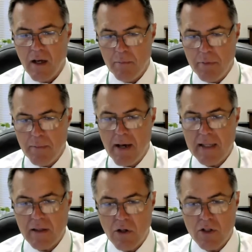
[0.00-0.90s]
But by
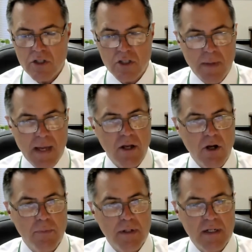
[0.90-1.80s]
and large, it is back
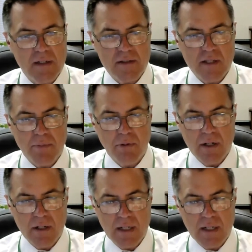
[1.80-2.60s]
open. It has separated